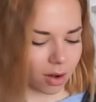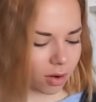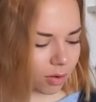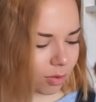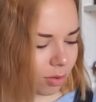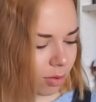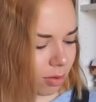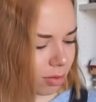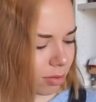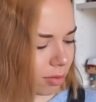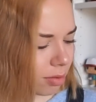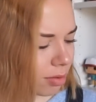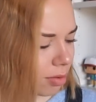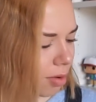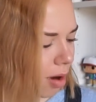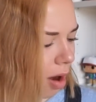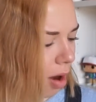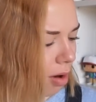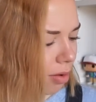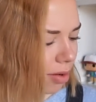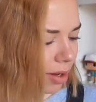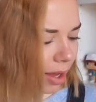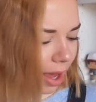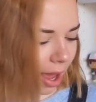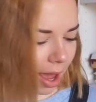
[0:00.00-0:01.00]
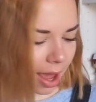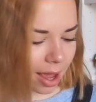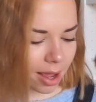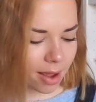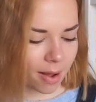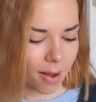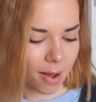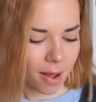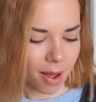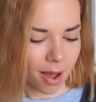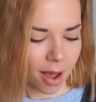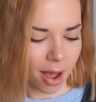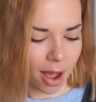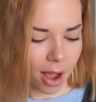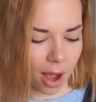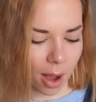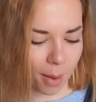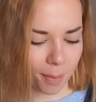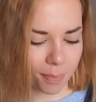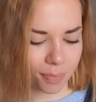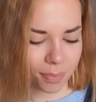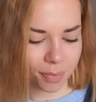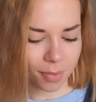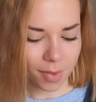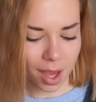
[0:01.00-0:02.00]
Ooh, okay.
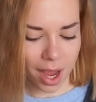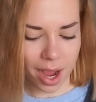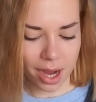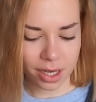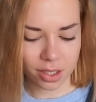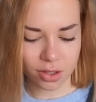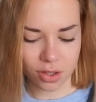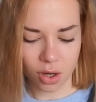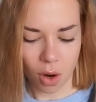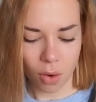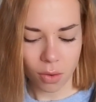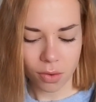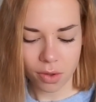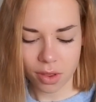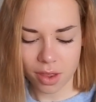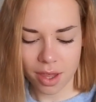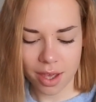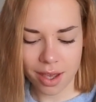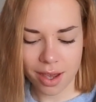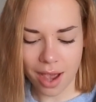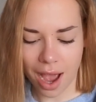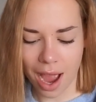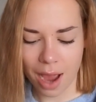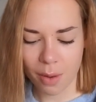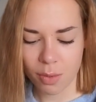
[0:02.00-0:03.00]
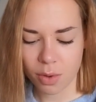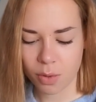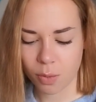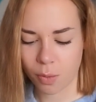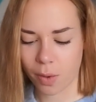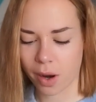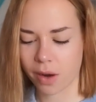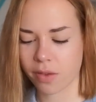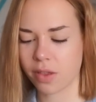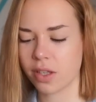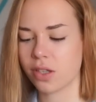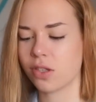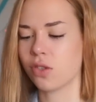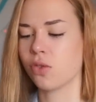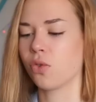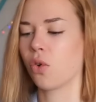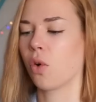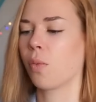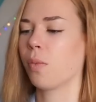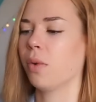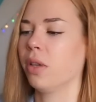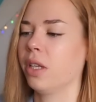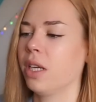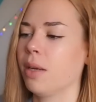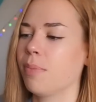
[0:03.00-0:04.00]
I don't think I would wear this
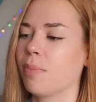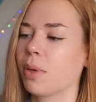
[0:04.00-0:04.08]
normally,